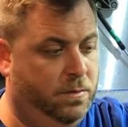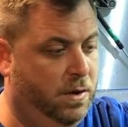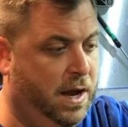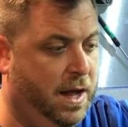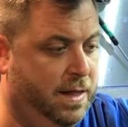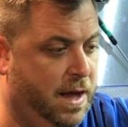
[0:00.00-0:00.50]

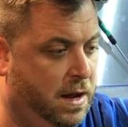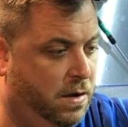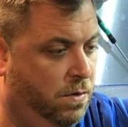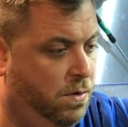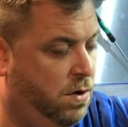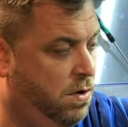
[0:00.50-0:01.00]
we got that
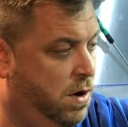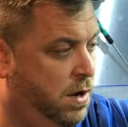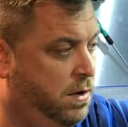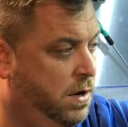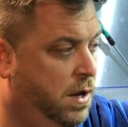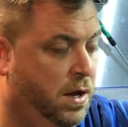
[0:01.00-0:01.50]
going
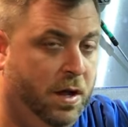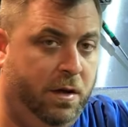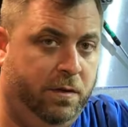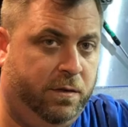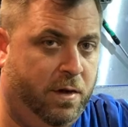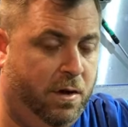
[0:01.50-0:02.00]
on.
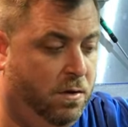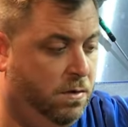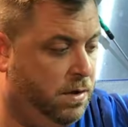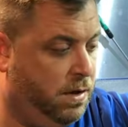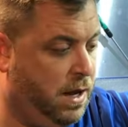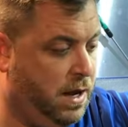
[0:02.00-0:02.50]

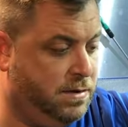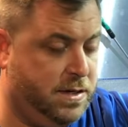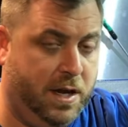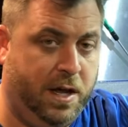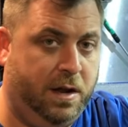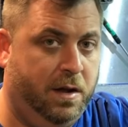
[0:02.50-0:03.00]
So, like I
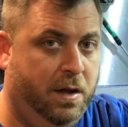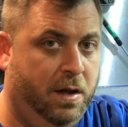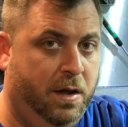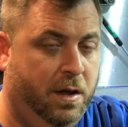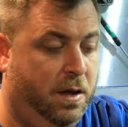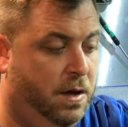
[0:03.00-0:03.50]
said,
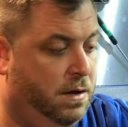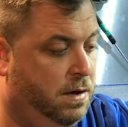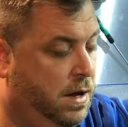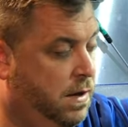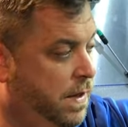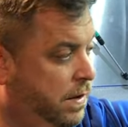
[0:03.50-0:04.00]

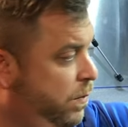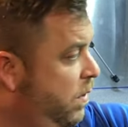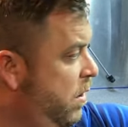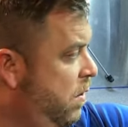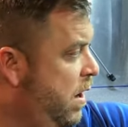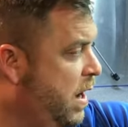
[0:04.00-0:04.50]
that's
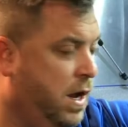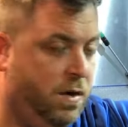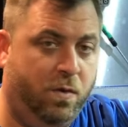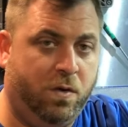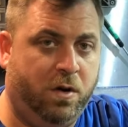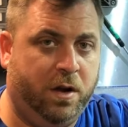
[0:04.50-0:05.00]
really all I got
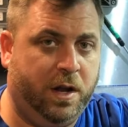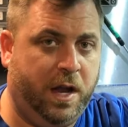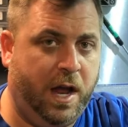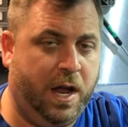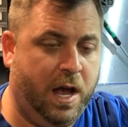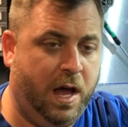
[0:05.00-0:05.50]
going on
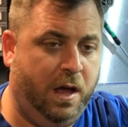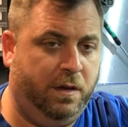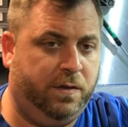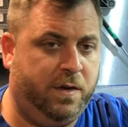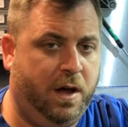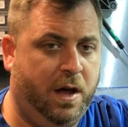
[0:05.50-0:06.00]
today,
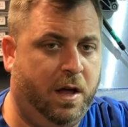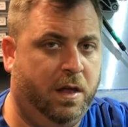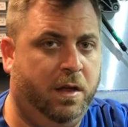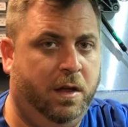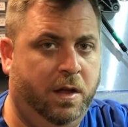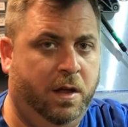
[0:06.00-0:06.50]
guys.
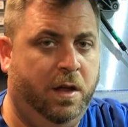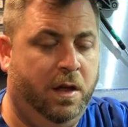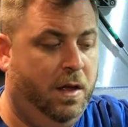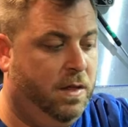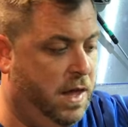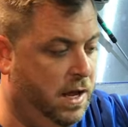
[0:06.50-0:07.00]

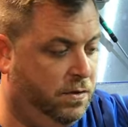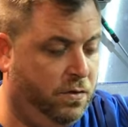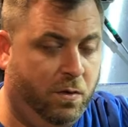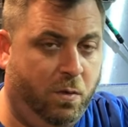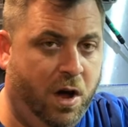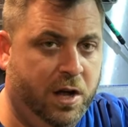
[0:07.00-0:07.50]
Thanks
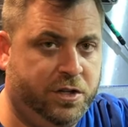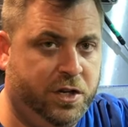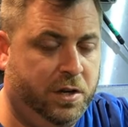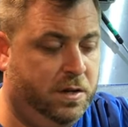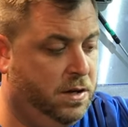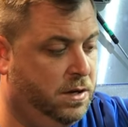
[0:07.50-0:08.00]
for
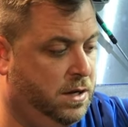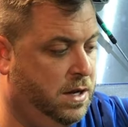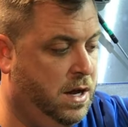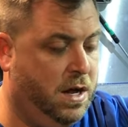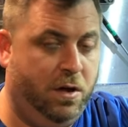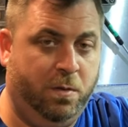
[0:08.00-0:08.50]
watching.
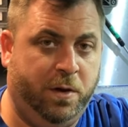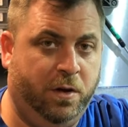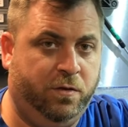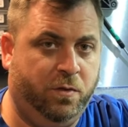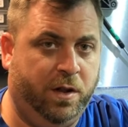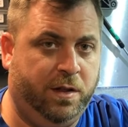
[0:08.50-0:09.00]
Hope you
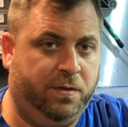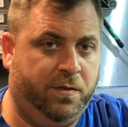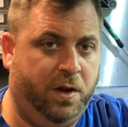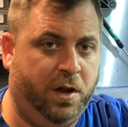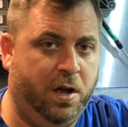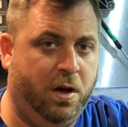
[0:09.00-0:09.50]
enjoyed this
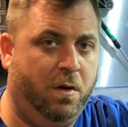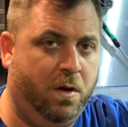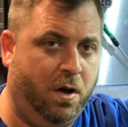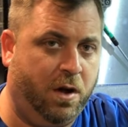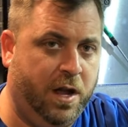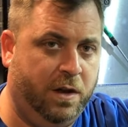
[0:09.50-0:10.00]
video.
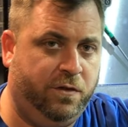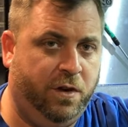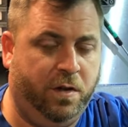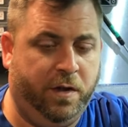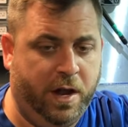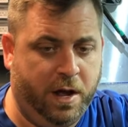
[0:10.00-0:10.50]
I'll catch
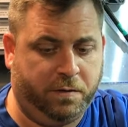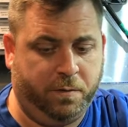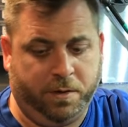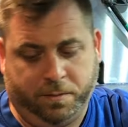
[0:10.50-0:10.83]
you on the next